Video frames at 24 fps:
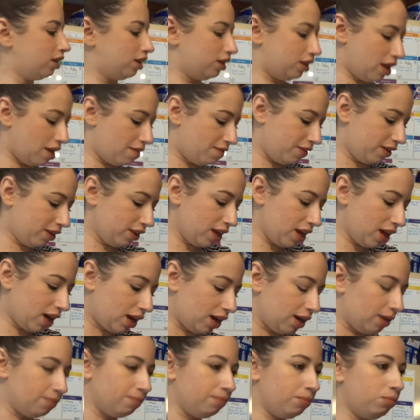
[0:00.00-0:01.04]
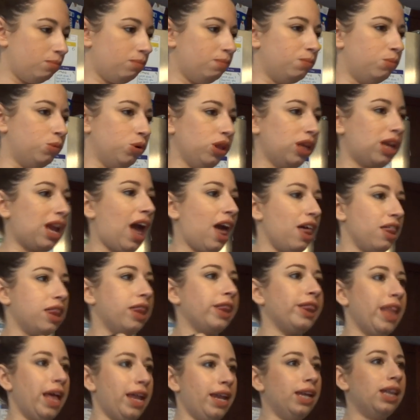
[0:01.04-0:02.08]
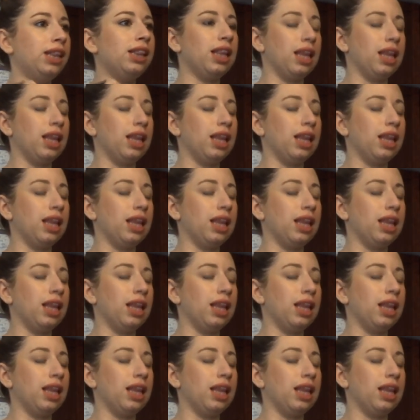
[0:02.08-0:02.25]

They feel like more like athletic